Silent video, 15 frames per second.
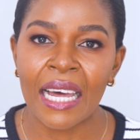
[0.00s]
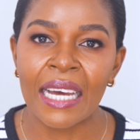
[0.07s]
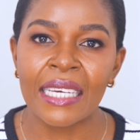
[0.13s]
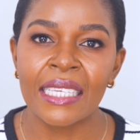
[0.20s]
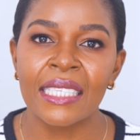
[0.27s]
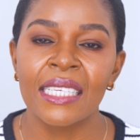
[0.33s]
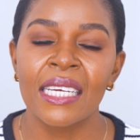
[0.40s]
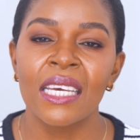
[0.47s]

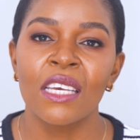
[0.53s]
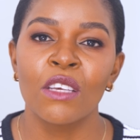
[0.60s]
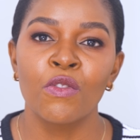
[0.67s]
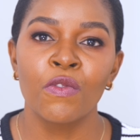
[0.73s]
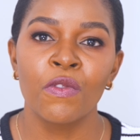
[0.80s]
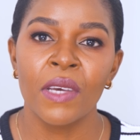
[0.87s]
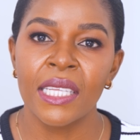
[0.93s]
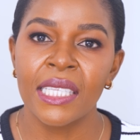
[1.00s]
lines. It
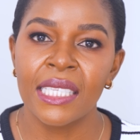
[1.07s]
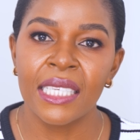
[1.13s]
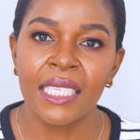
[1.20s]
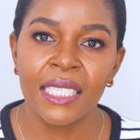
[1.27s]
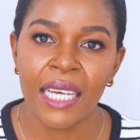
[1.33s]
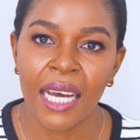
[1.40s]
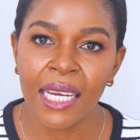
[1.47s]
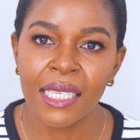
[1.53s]
fades the
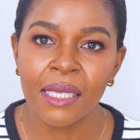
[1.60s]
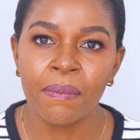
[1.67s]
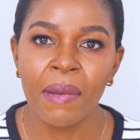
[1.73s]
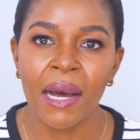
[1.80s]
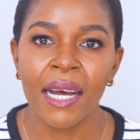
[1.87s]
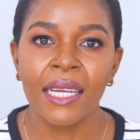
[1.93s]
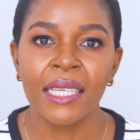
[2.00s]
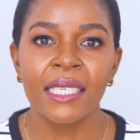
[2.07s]
dark
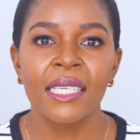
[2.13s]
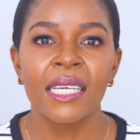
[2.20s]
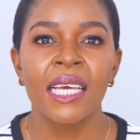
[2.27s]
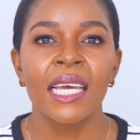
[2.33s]
marks